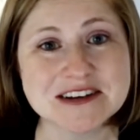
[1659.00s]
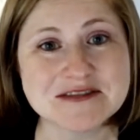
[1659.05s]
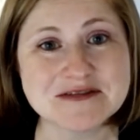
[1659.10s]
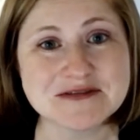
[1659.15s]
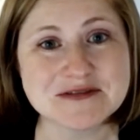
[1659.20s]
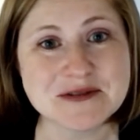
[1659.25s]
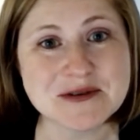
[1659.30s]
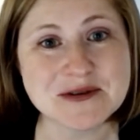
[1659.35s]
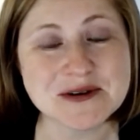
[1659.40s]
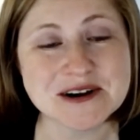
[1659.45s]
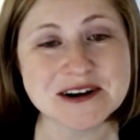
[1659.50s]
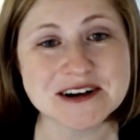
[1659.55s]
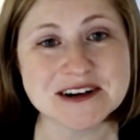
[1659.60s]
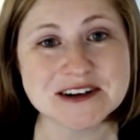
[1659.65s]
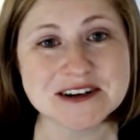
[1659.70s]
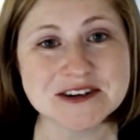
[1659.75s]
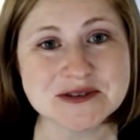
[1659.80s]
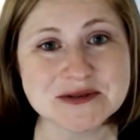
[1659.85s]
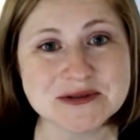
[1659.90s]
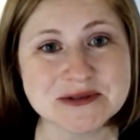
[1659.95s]
for
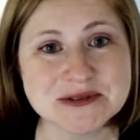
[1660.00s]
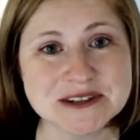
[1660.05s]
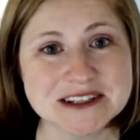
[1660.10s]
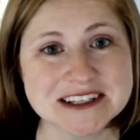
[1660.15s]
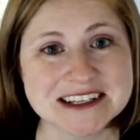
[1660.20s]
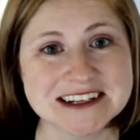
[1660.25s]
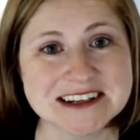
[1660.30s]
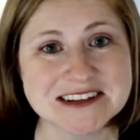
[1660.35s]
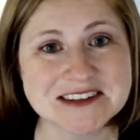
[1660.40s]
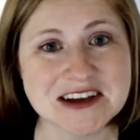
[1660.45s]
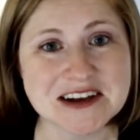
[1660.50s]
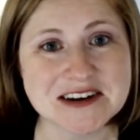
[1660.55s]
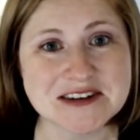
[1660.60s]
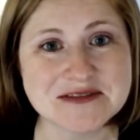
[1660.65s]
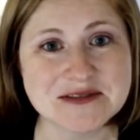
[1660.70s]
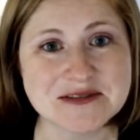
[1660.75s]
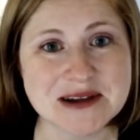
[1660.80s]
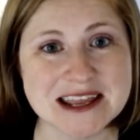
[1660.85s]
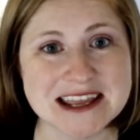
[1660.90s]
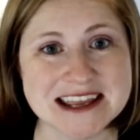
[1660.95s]
Jewell in a lot of
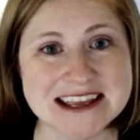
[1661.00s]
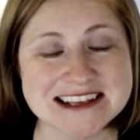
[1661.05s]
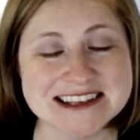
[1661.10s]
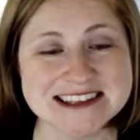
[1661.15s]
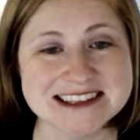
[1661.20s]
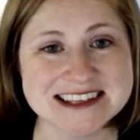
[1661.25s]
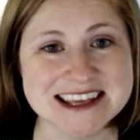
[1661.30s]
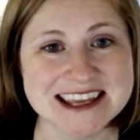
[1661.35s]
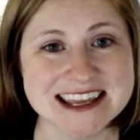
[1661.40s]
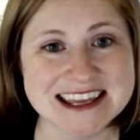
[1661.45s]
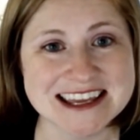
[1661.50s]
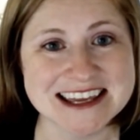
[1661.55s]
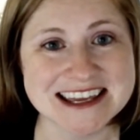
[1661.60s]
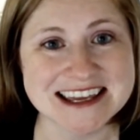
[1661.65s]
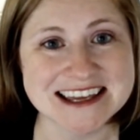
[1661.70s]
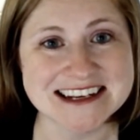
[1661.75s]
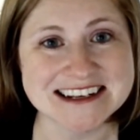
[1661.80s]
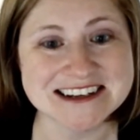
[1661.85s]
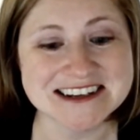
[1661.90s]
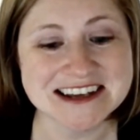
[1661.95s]
ways,
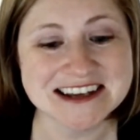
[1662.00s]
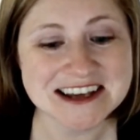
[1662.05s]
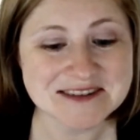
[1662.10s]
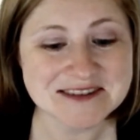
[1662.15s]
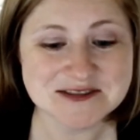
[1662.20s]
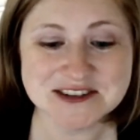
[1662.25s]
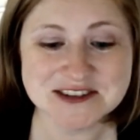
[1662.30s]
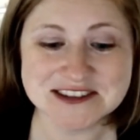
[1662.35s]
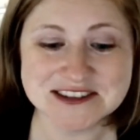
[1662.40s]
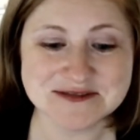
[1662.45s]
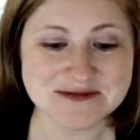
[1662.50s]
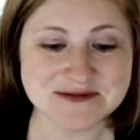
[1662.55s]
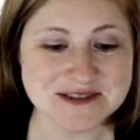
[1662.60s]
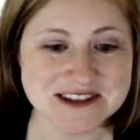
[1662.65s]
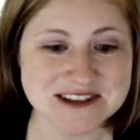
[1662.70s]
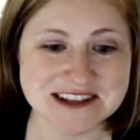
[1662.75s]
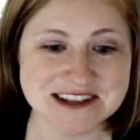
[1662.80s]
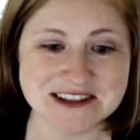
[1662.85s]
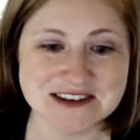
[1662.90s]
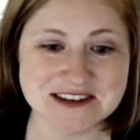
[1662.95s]
and just
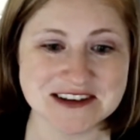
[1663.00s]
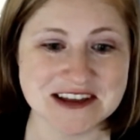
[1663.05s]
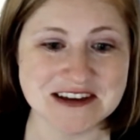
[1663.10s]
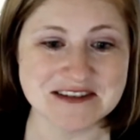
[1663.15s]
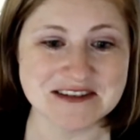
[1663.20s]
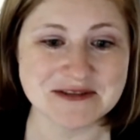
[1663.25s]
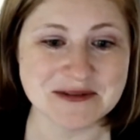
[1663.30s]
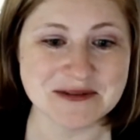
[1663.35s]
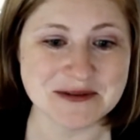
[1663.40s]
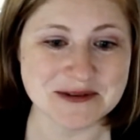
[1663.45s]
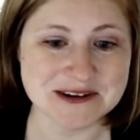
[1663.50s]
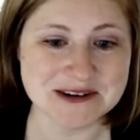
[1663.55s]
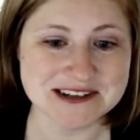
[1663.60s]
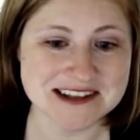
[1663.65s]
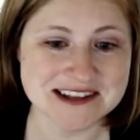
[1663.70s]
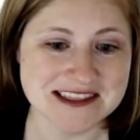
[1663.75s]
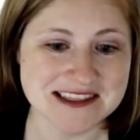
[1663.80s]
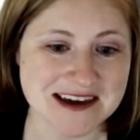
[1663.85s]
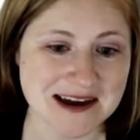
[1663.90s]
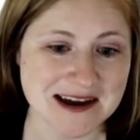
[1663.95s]
really looking forward
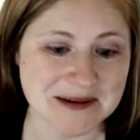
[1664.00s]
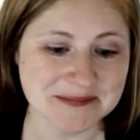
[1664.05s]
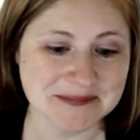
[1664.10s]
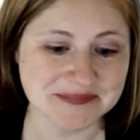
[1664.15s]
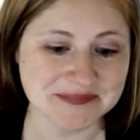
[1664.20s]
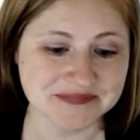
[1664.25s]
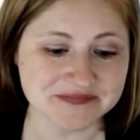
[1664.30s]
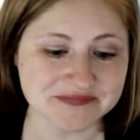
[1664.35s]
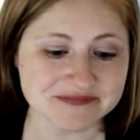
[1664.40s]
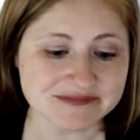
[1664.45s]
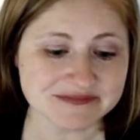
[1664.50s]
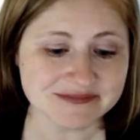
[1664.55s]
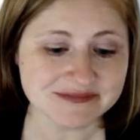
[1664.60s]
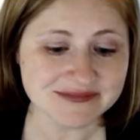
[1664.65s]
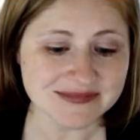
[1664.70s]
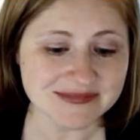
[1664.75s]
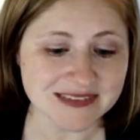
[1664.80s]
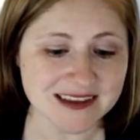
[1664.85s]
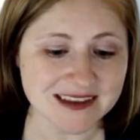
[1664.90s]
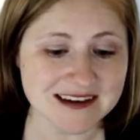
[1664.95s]
to that.
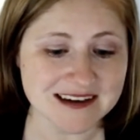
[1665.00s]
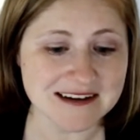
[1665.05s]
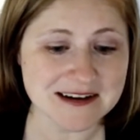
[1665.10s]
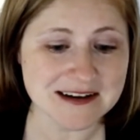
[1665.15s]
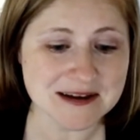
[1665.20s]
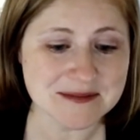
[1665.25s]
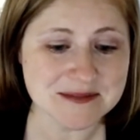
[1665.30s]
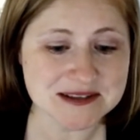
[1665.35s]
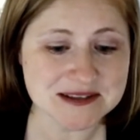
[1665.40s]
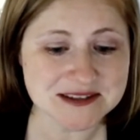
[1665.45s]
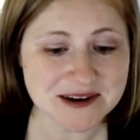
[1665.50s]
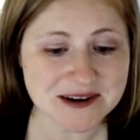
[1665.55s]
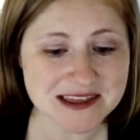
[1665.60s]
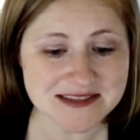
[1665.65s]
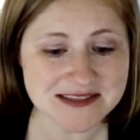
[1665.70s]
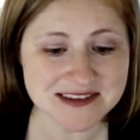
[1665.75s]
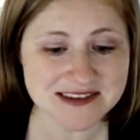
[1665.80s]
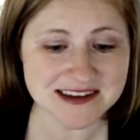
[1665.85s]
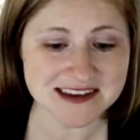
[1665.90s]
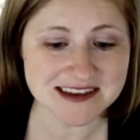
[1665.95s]
So I
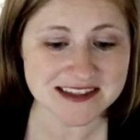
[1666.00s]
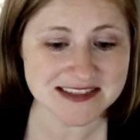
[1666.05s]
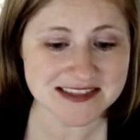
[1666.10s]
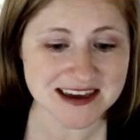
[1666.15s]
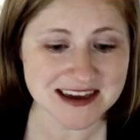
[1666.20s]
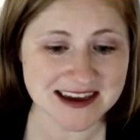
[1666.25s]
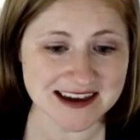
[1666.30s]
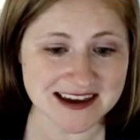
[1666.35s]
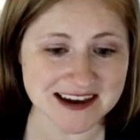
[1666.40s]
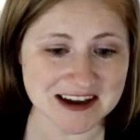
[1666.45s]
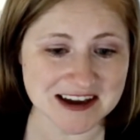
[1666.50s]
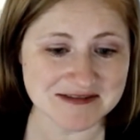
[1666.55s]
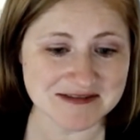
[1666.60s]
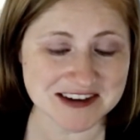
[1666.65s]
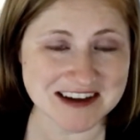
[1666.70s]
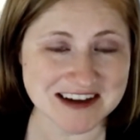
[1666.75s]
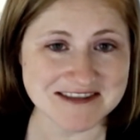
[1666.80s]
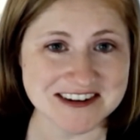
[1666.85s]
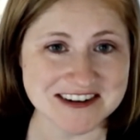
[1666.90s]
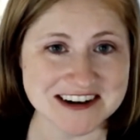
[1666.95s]
think that I've
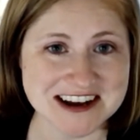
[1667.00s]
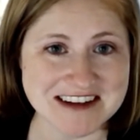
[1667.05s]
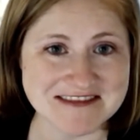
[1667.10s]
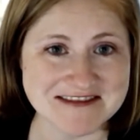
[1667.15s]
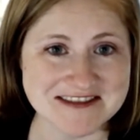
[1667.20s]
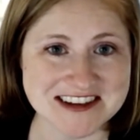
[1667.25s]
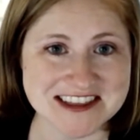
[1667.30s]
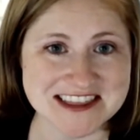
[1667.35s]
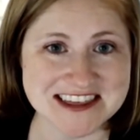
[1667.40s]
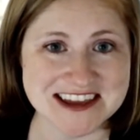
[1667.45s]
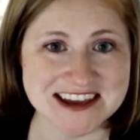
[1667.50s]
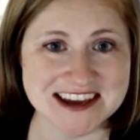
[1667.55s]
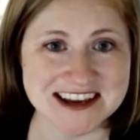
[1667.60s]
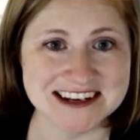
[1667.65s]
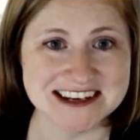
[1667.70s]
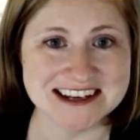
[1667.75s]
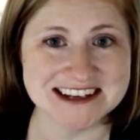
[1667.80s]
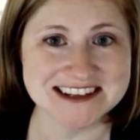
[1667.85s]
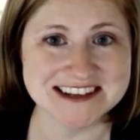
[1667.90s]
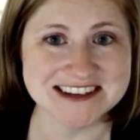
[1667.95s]
covered everything I
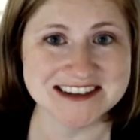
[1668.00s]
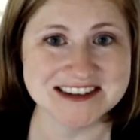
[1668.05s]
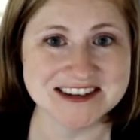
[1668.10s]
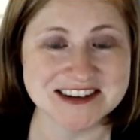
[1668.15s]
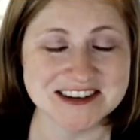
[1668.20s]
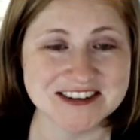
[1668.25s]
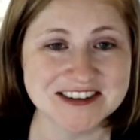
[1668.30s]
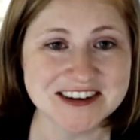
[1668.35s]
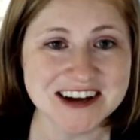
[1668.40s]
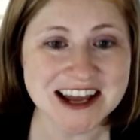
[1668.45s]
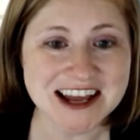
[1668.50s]
need to do.